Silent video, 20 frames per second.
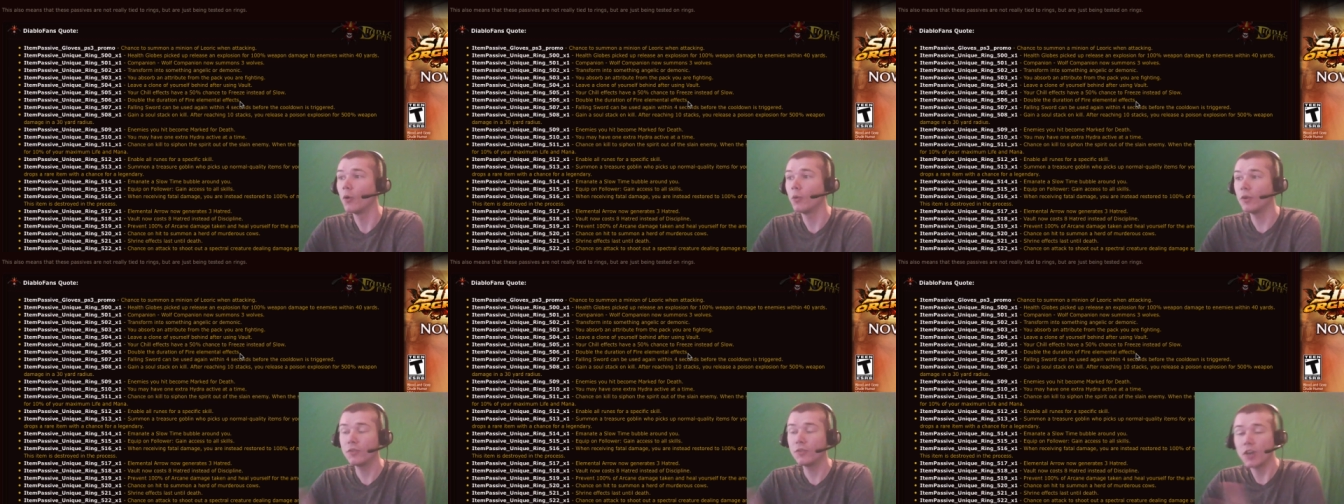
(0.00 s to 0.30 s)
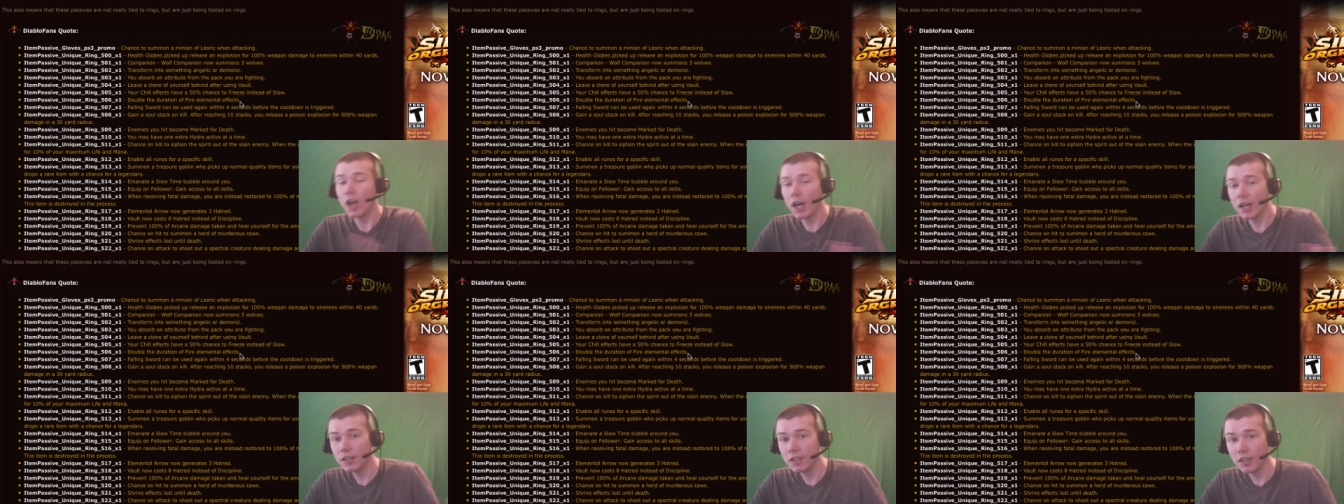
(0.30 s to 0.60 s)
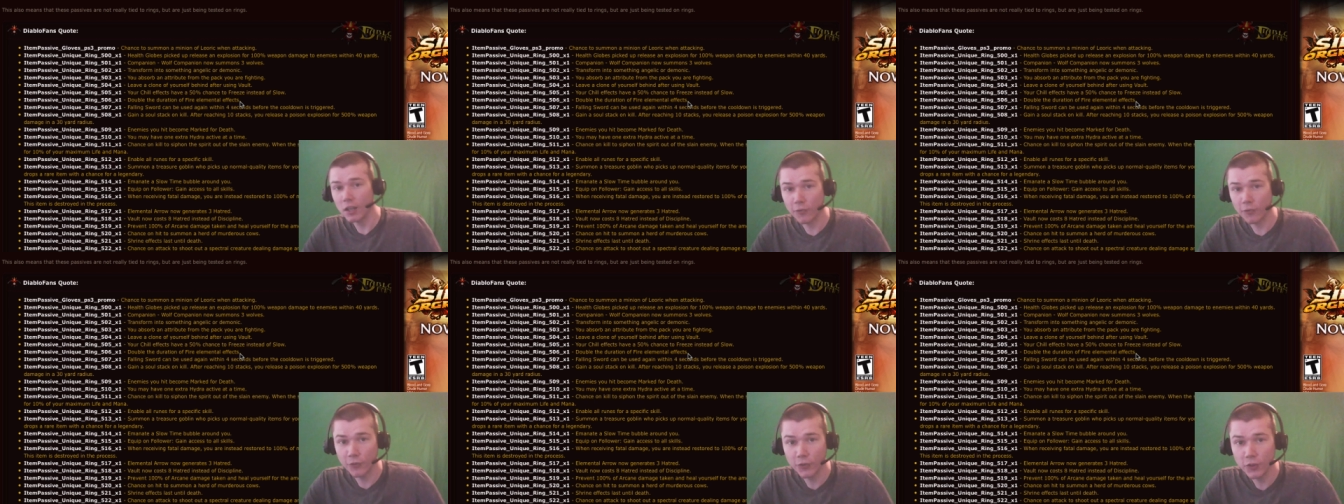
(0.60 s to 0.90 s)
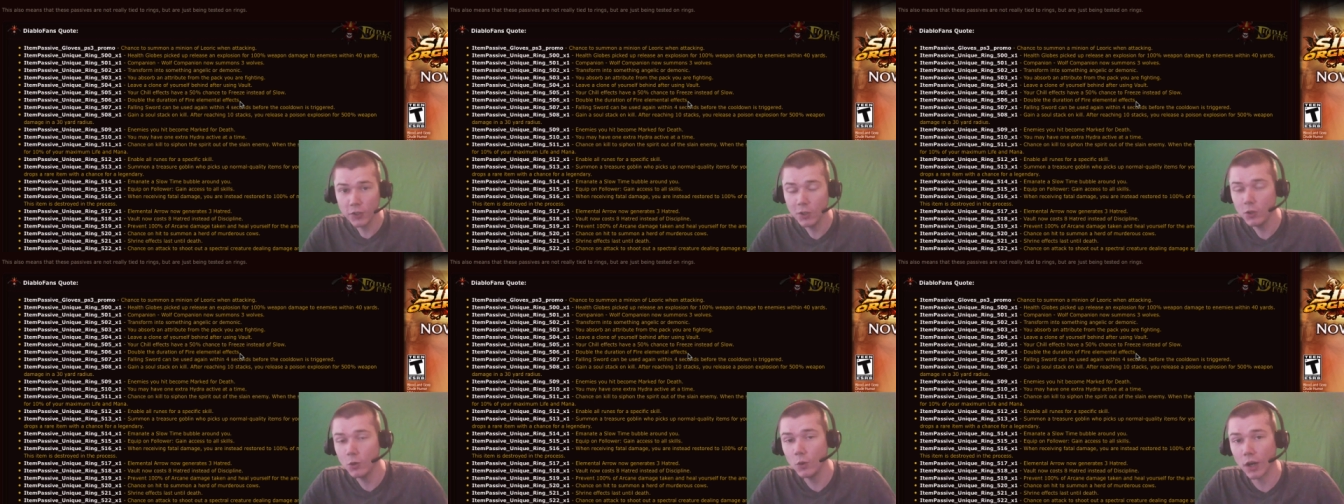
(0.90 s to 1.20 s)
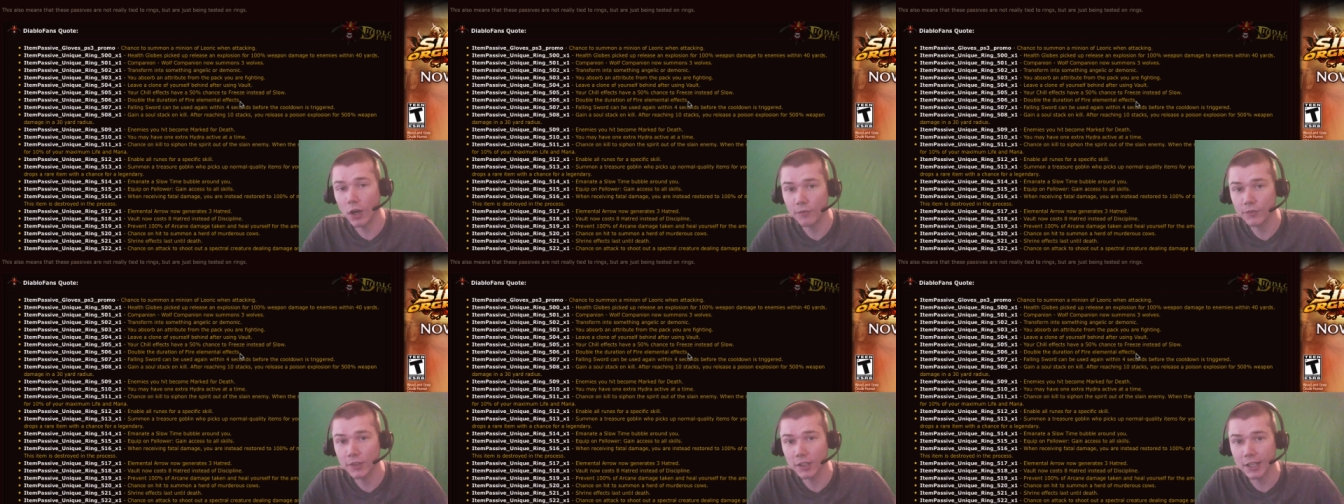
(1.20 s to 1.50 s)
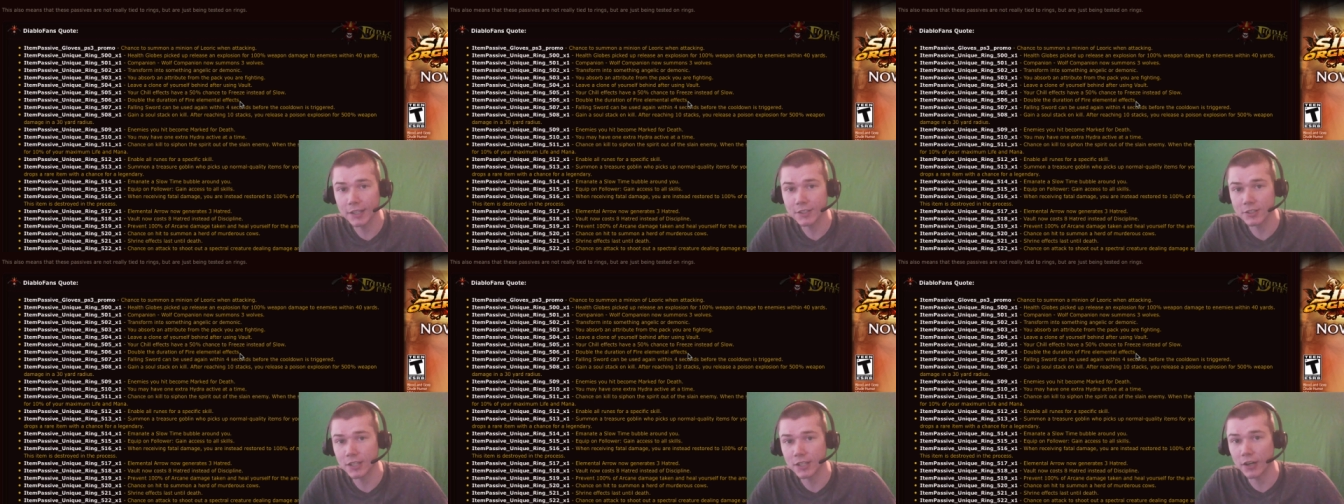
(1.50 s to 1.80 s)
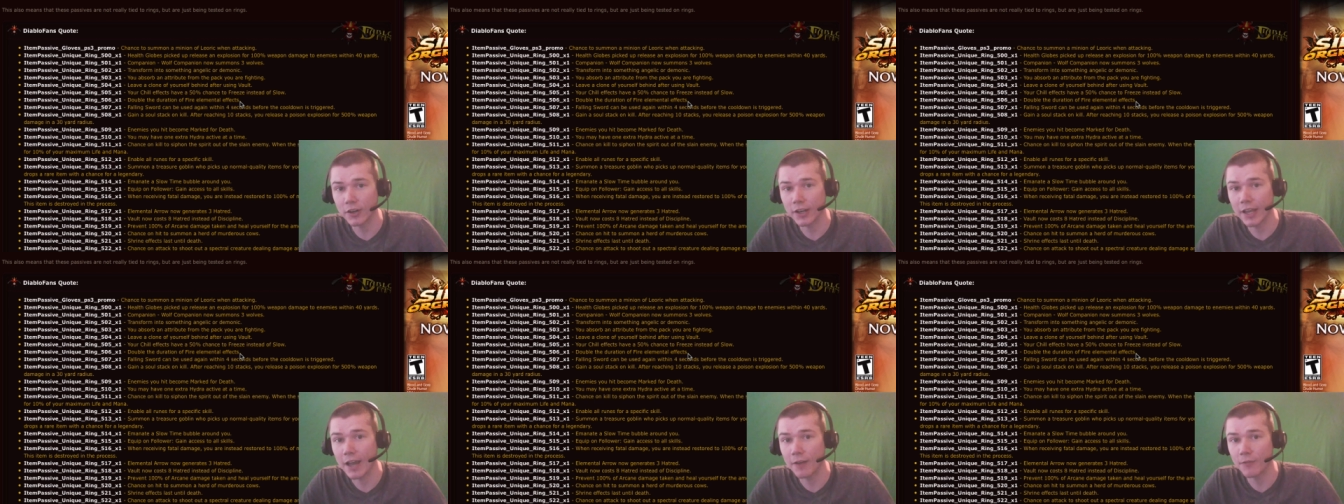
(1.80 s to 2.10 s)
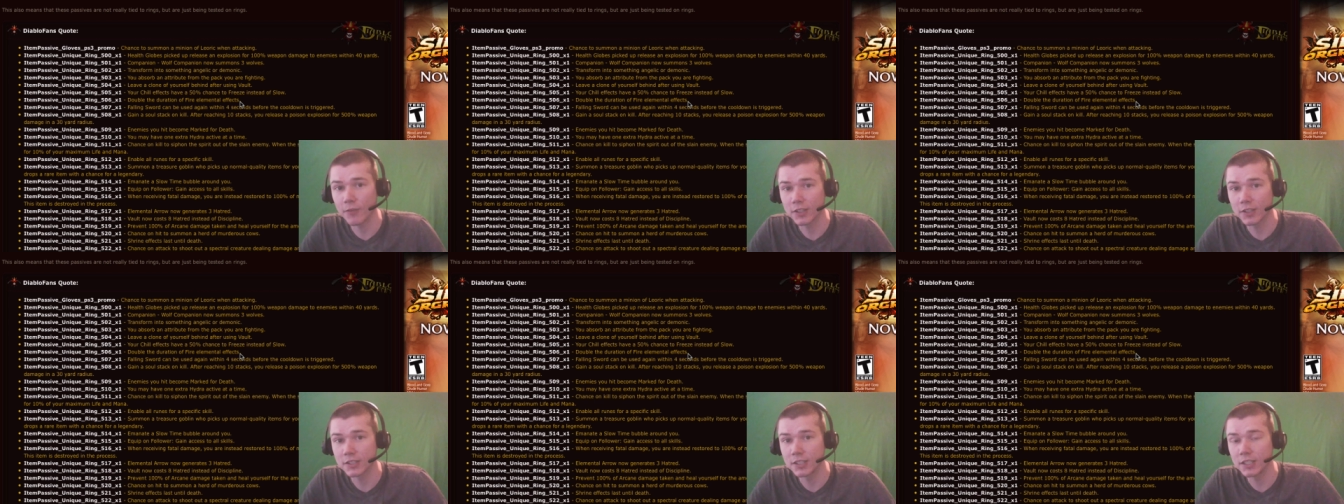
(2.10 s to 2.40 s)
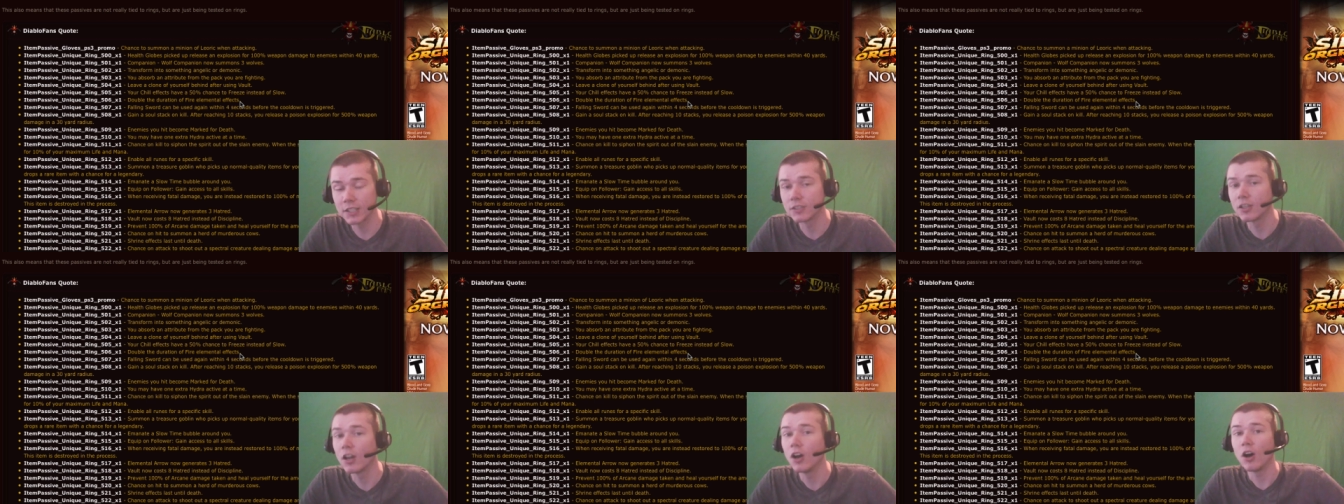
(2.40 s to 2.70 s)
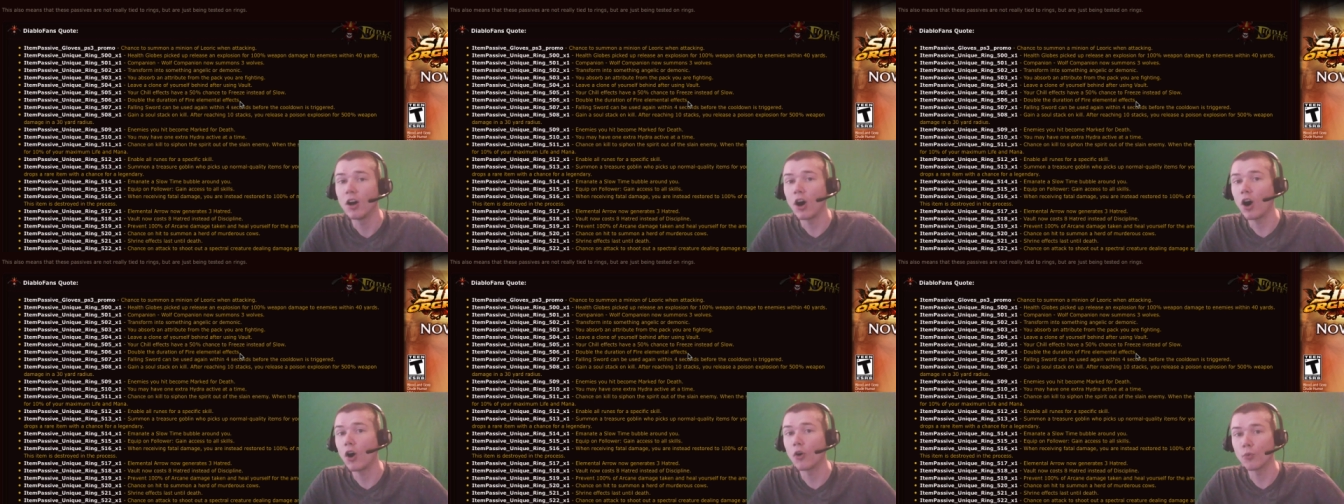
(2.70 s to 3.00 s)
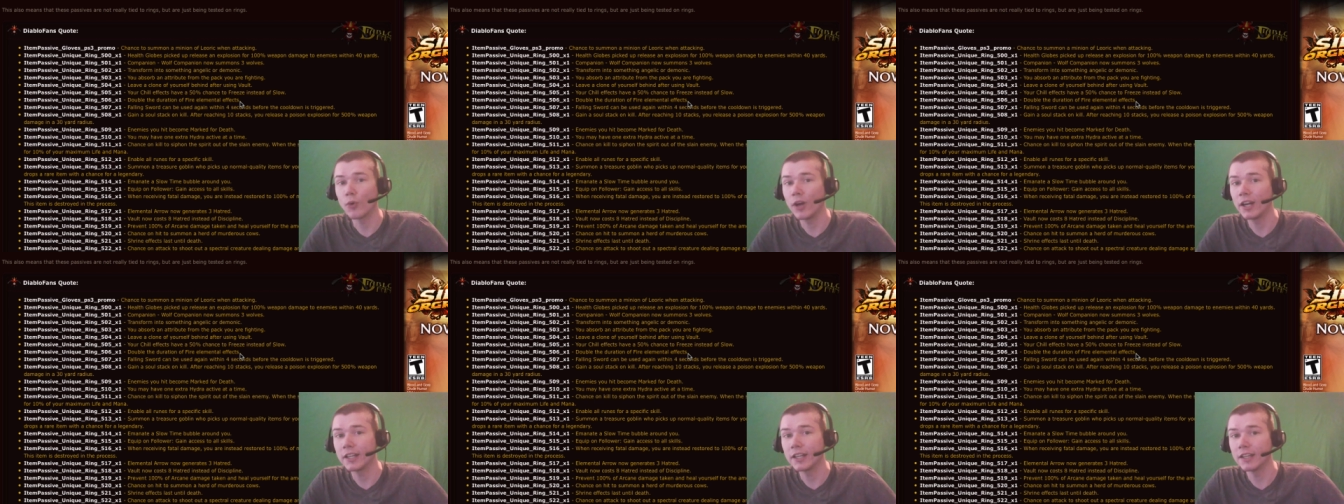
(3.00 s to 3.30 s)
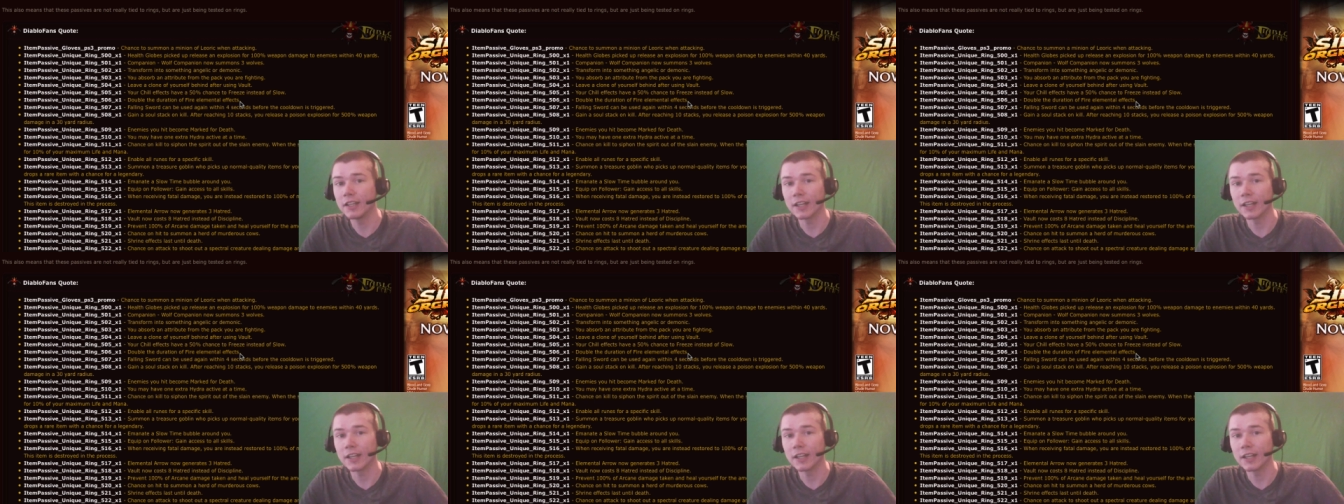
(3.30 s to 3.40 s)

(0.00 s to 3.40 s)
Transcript: we've gotten a few of the legendary affixes already,